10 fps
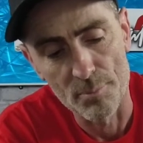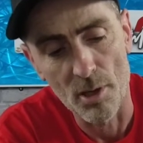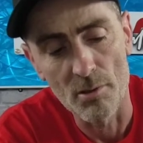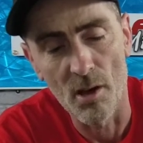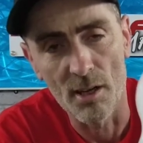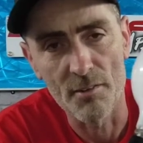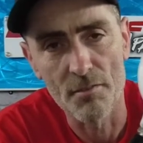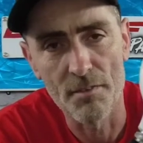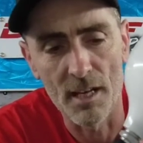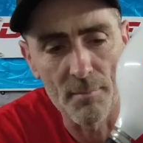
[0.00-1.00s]
Pro Lite
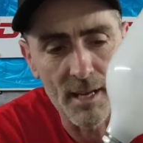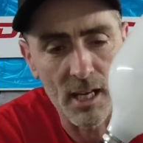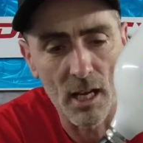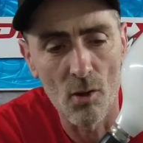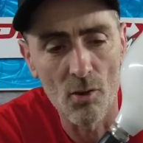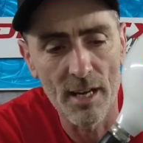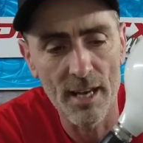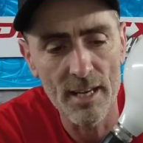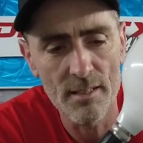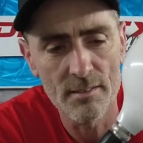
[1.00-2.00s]
can feel a bit
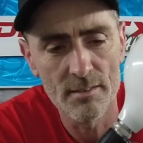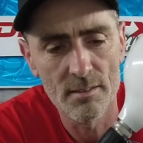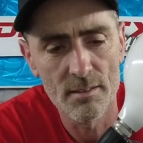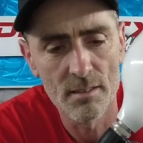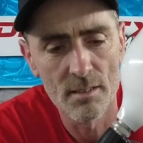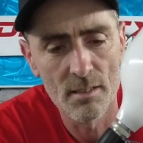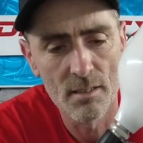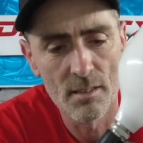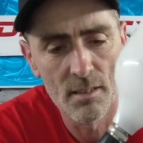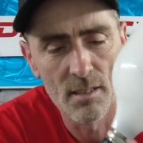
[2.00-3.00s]
clunky,
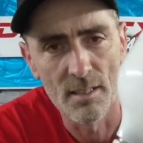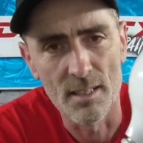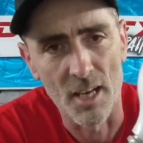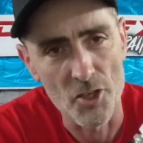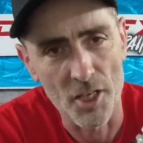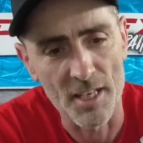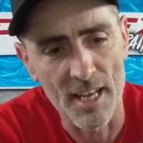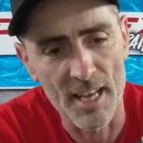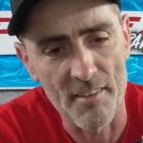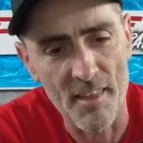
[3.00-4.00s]
as you
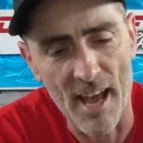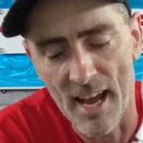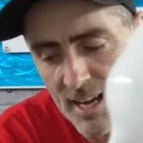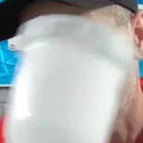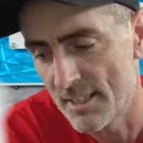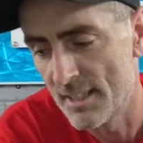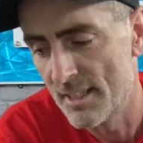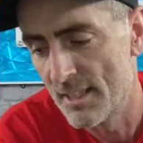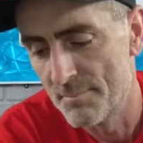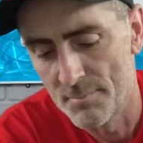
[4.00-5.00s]
can hear that,
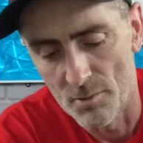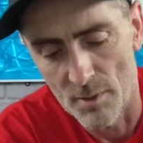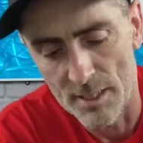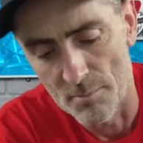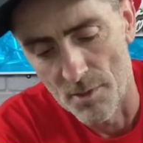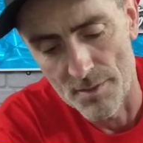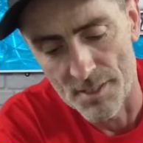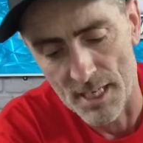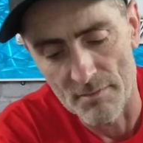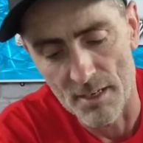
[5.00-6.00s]
but when you
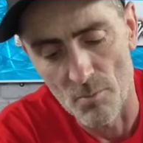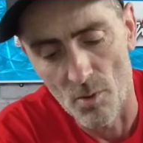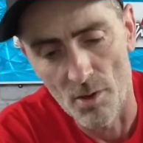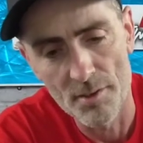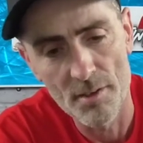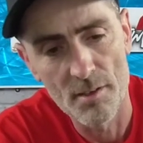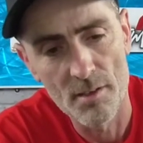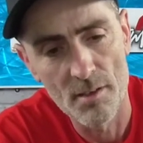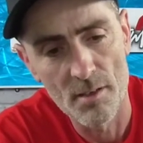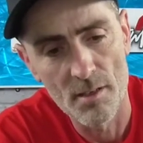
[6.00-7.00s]
move the dv1,
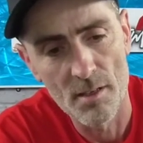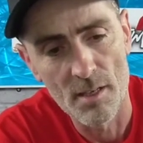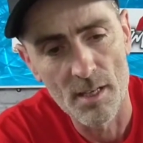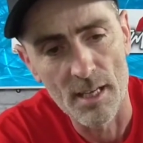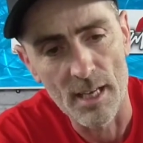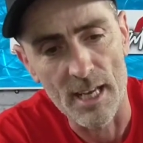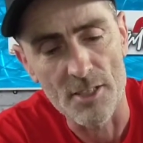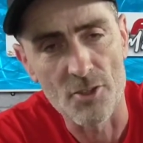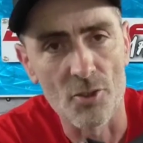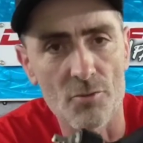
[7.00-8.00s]

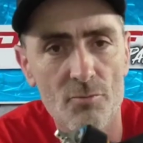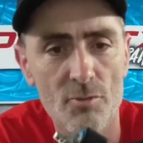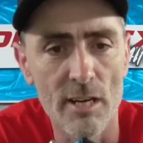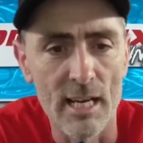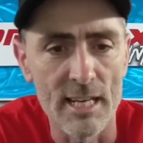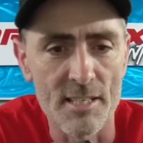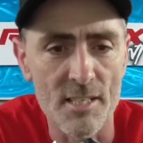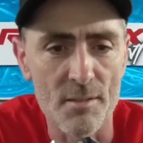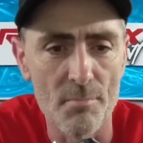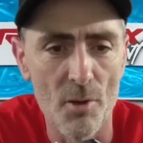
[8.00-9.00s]
it's just really
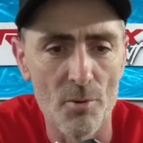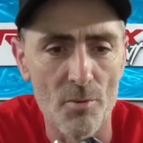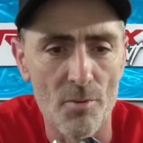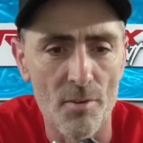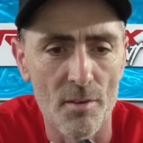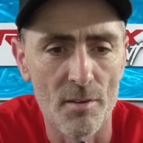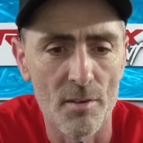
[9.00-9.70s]
smooth.